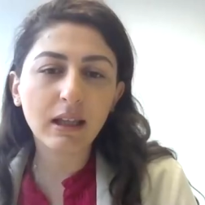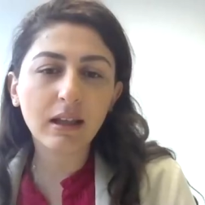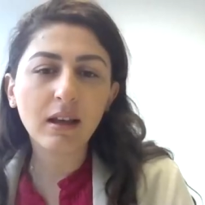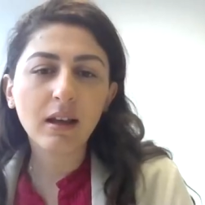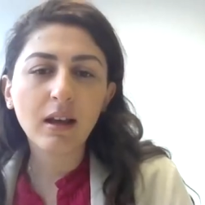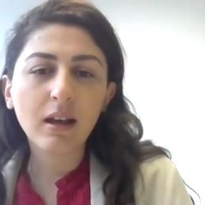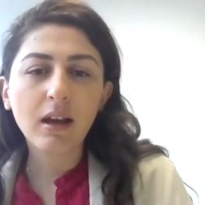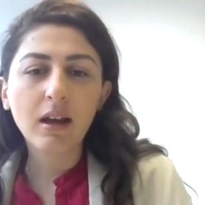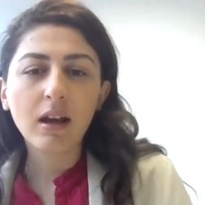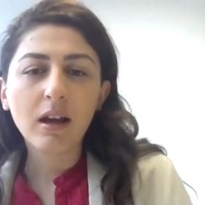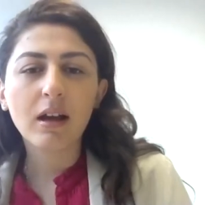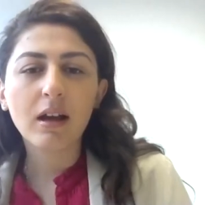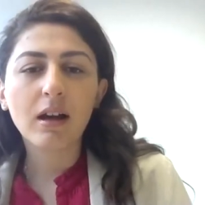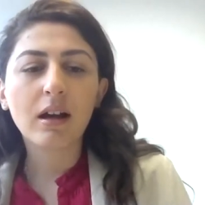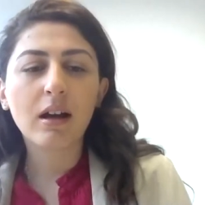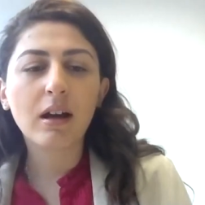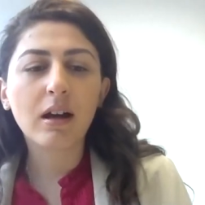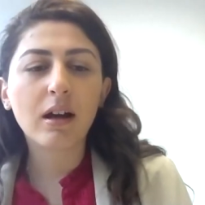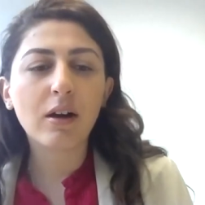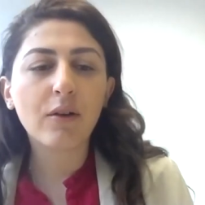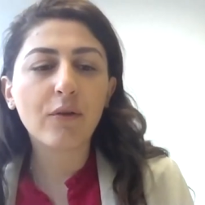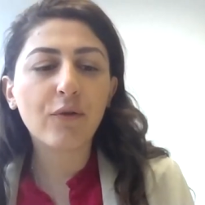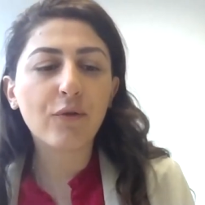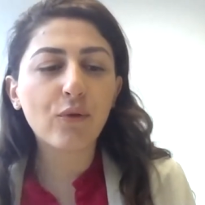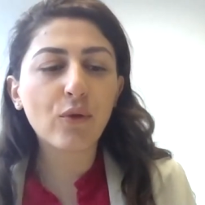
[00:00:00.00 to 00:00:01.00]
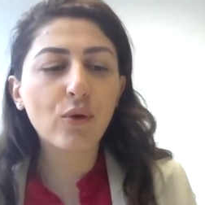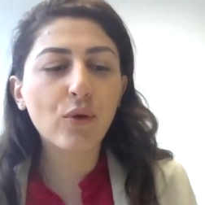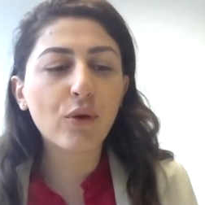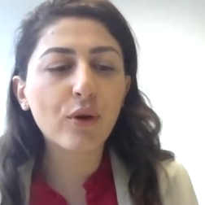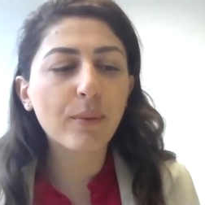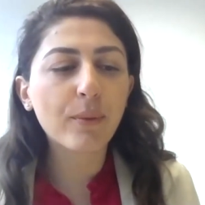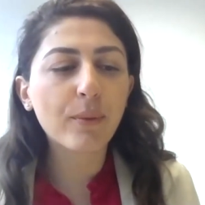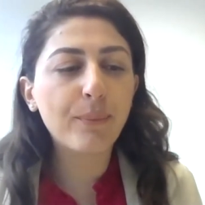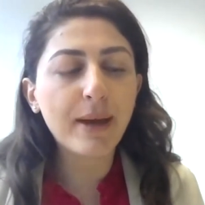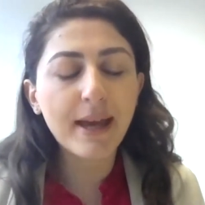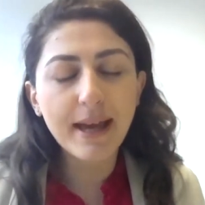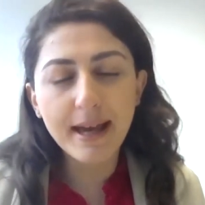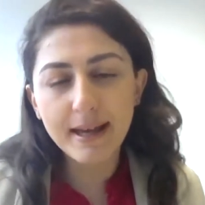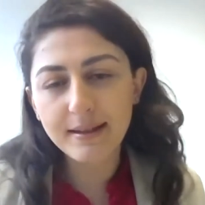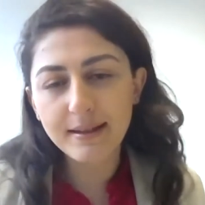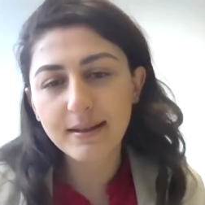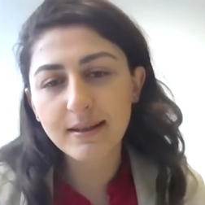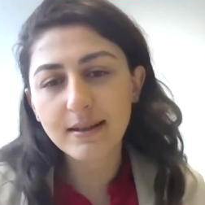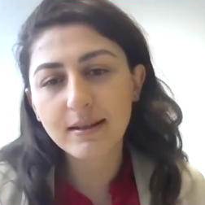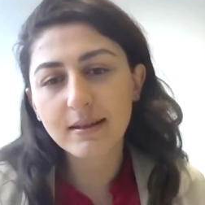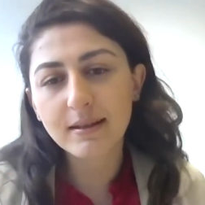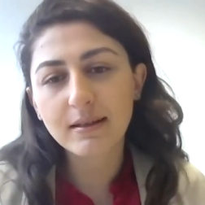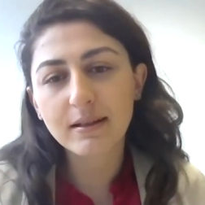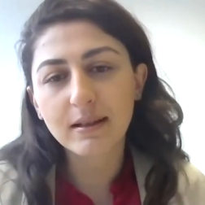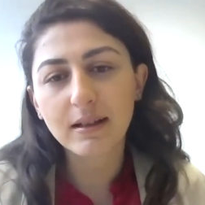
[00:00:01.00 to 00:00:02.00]
only uh, for
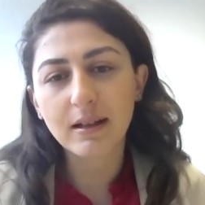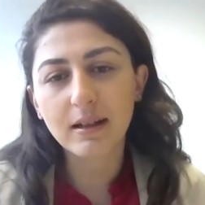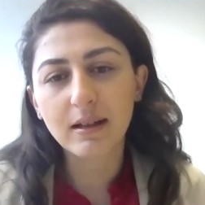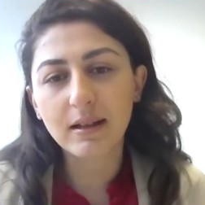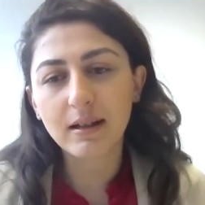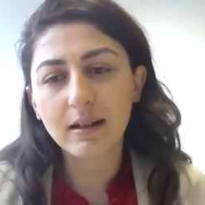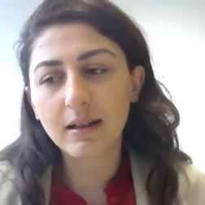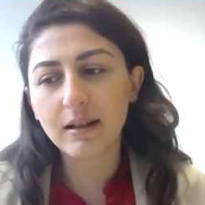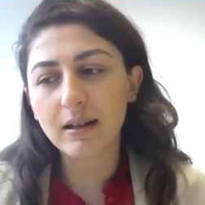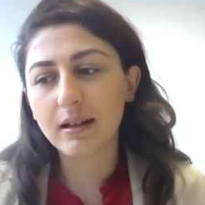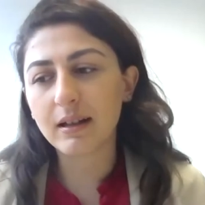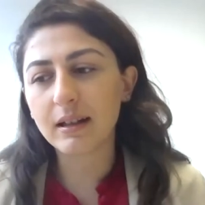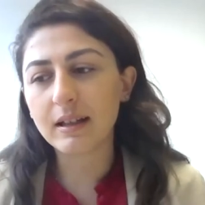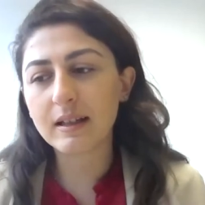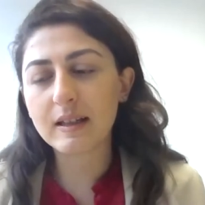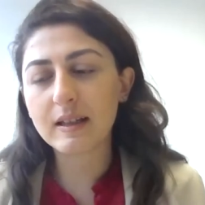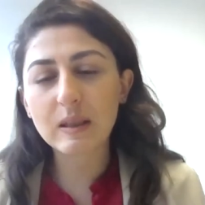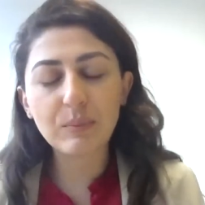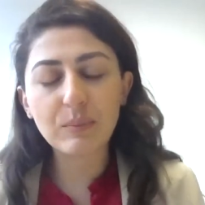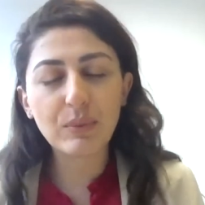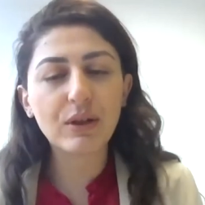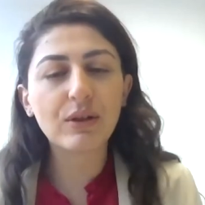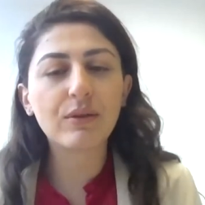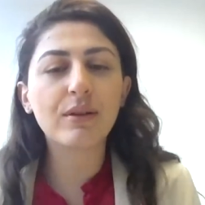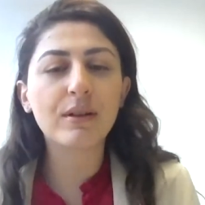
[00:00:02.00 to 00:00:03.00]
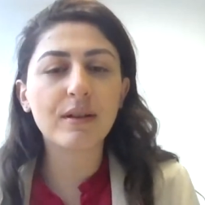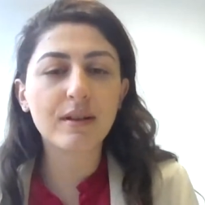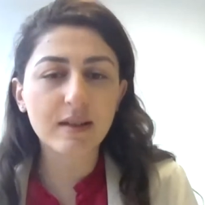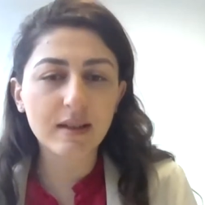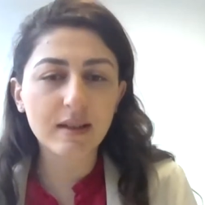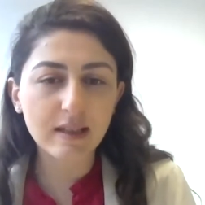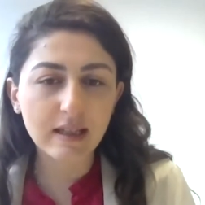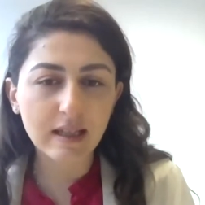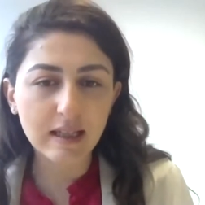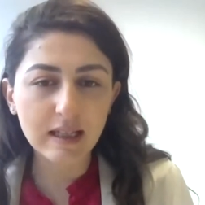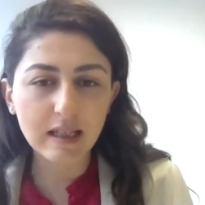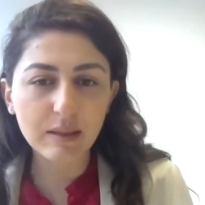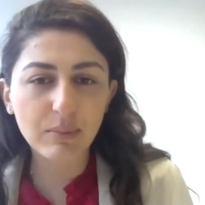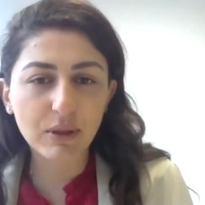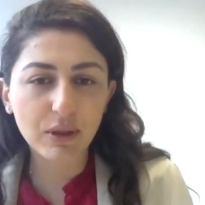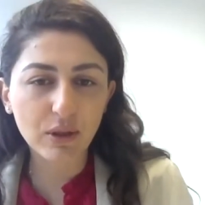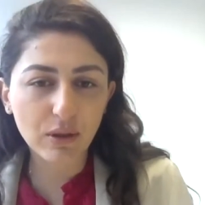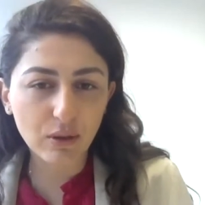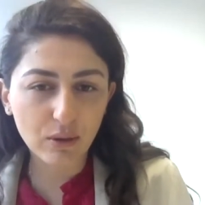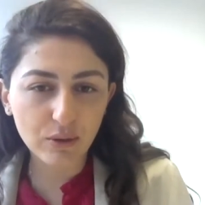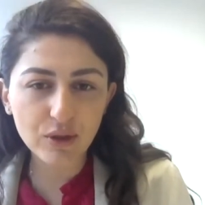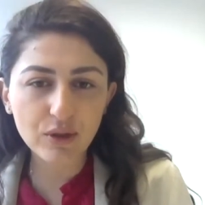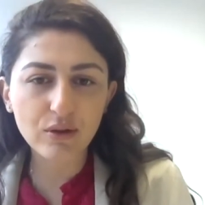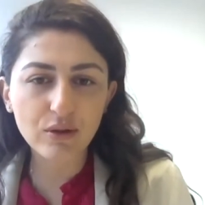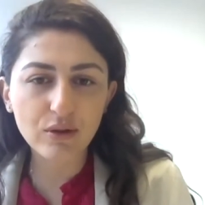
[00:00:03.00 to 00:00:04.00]
best uh, experiences, but
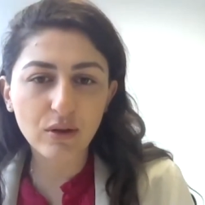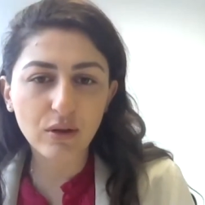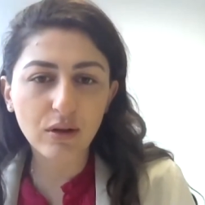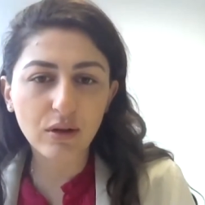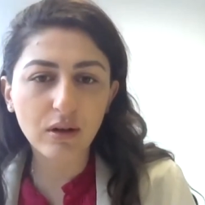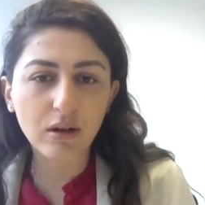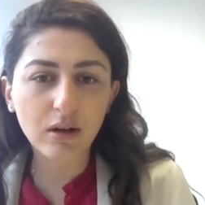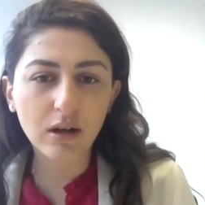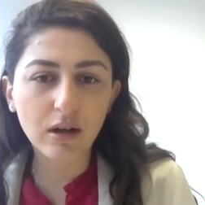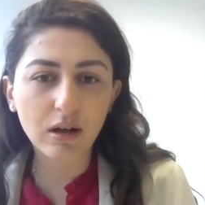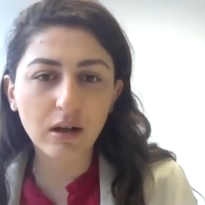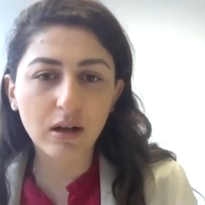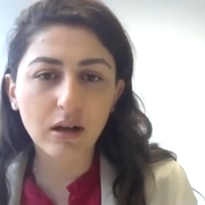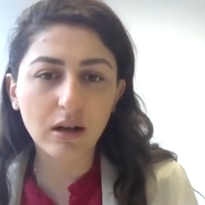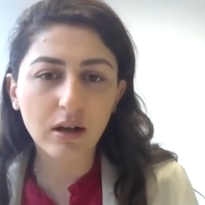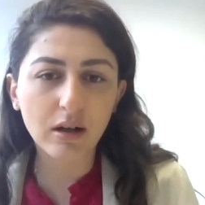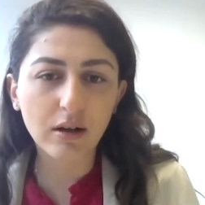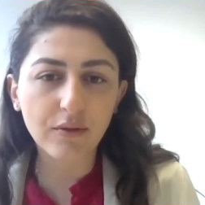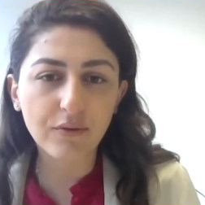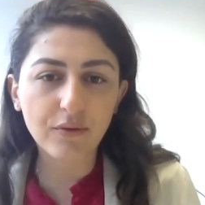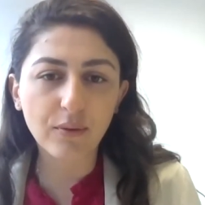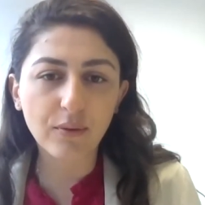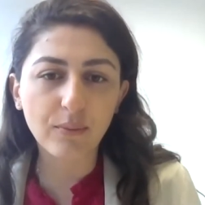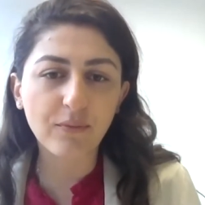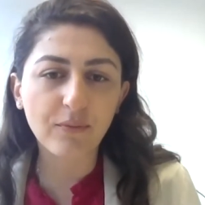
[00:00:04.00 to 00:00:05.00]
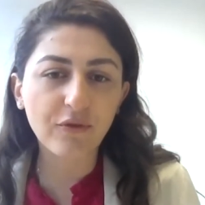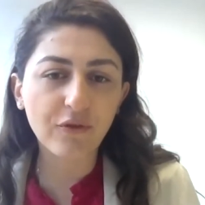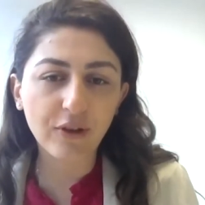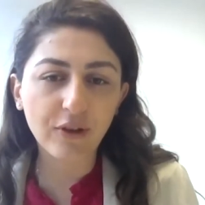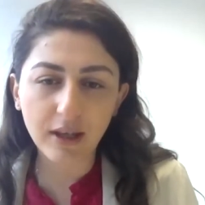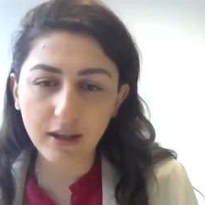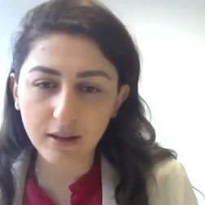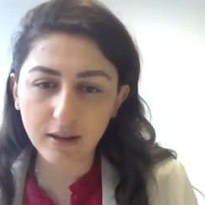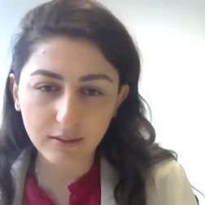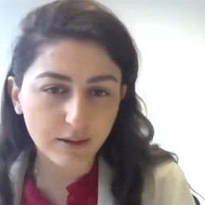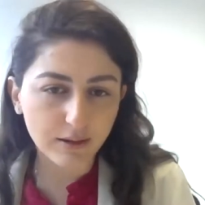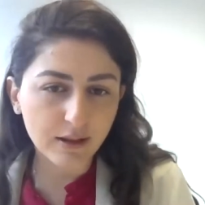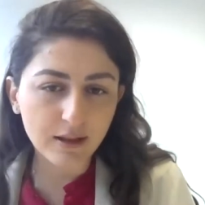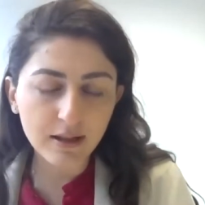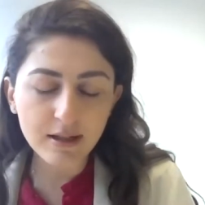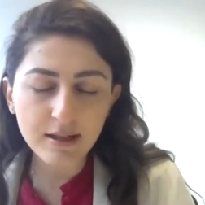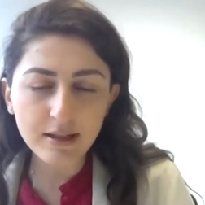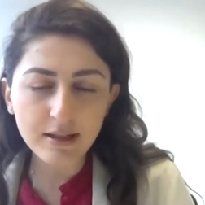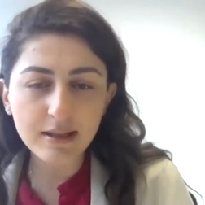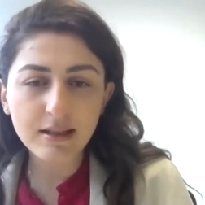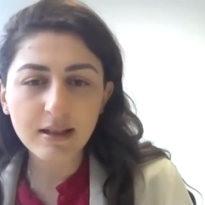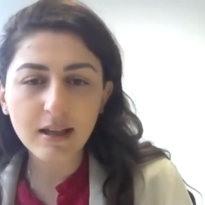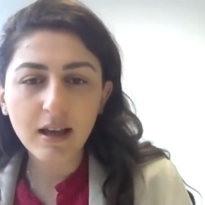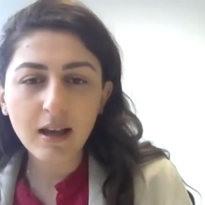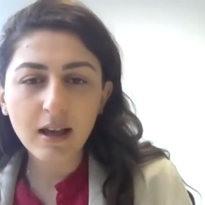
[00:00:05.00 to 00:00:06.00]
also uh, from
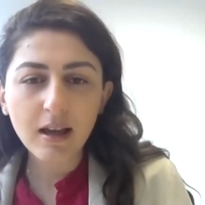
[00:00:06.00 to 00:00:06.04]
failures,